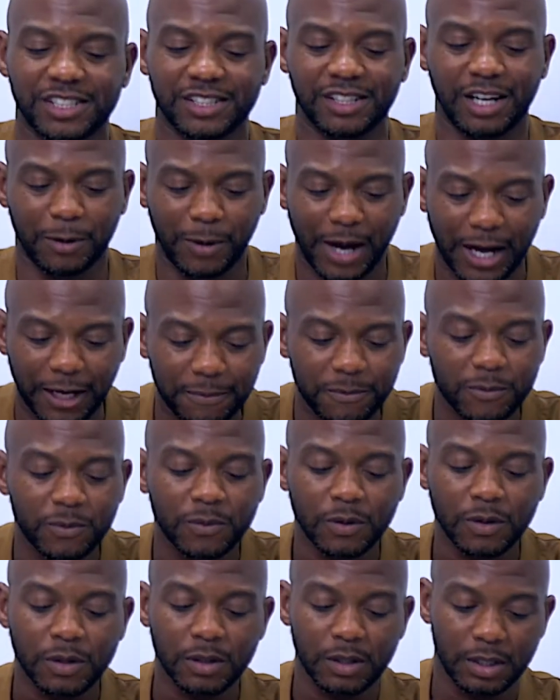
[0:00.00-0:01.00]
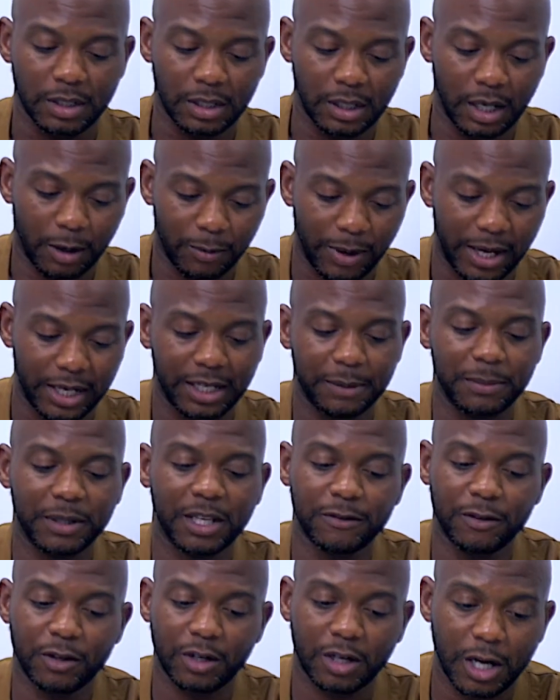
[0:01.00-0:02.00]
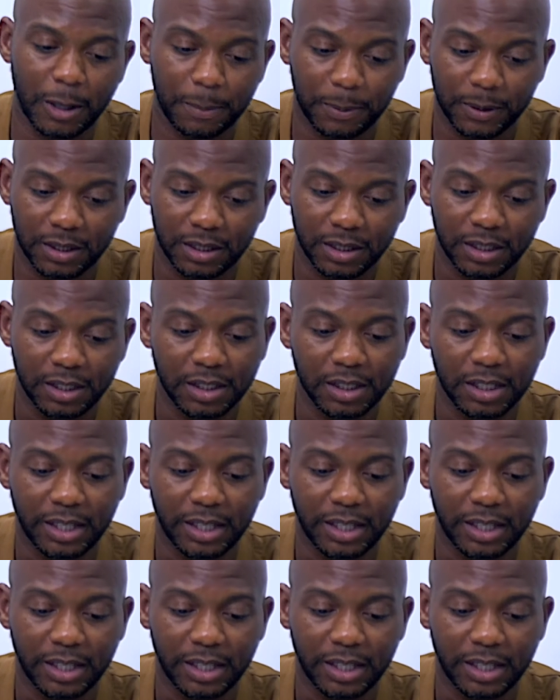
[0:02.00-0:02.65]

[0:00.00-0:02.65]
All right, let me give you a couple of